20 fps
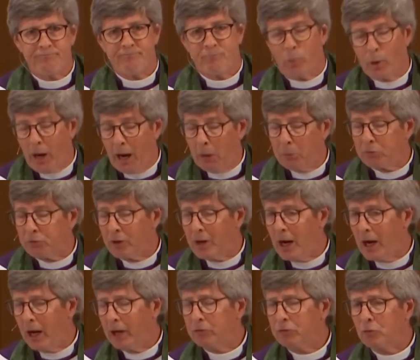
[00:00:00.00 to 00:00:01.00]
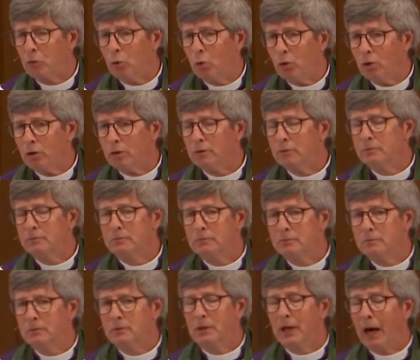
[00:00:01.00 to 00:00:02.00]
When I was in high school,
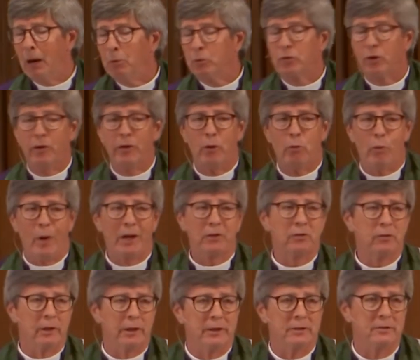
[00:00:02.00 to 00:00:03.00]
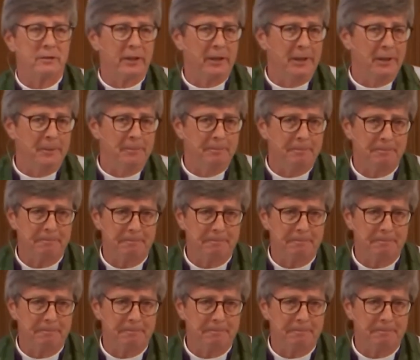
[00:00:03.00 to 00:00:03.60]
I was on the wrestling team.